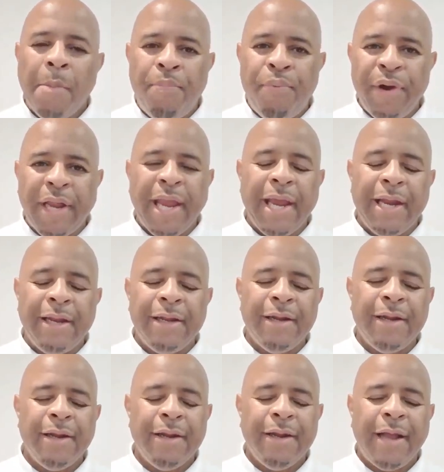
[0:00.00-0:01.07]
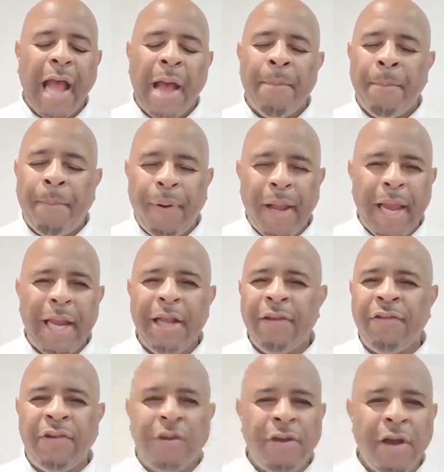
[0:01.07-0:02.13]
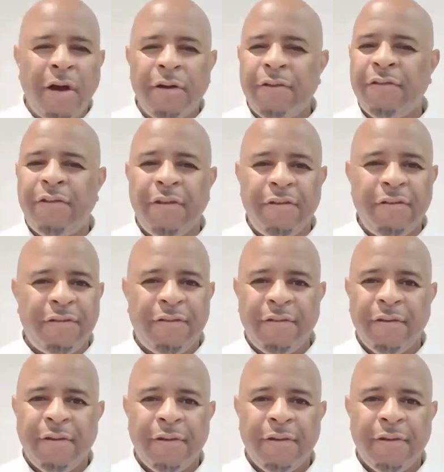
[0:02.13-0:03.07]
bring in and play these youngsters.